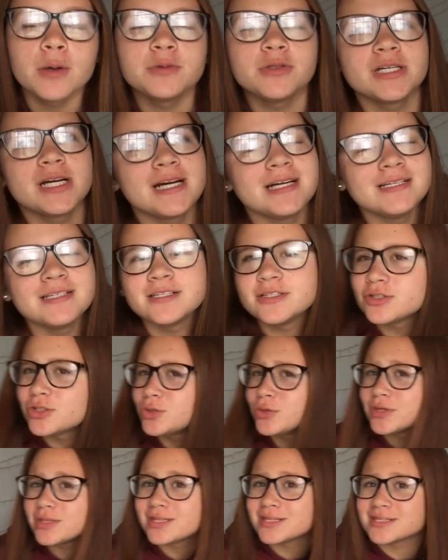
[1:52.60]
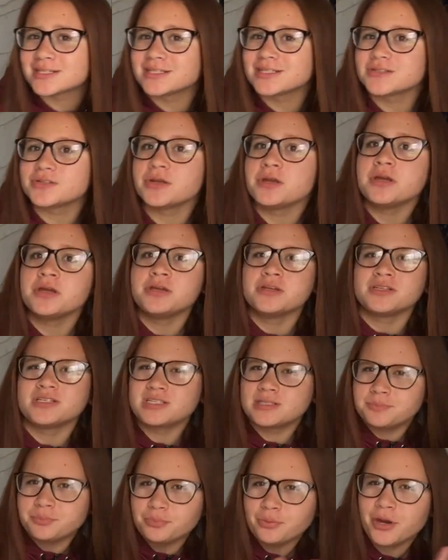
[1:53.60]
hope you guys enjoyed this
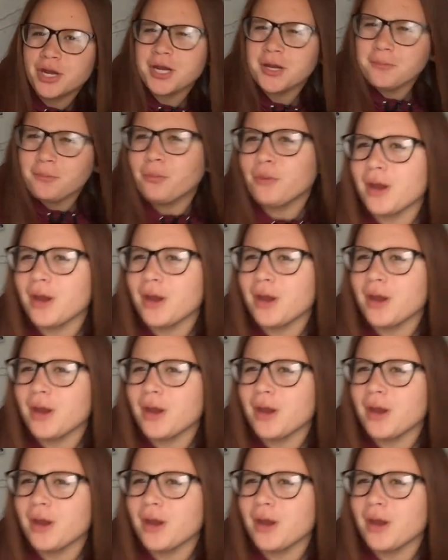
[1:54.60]
spring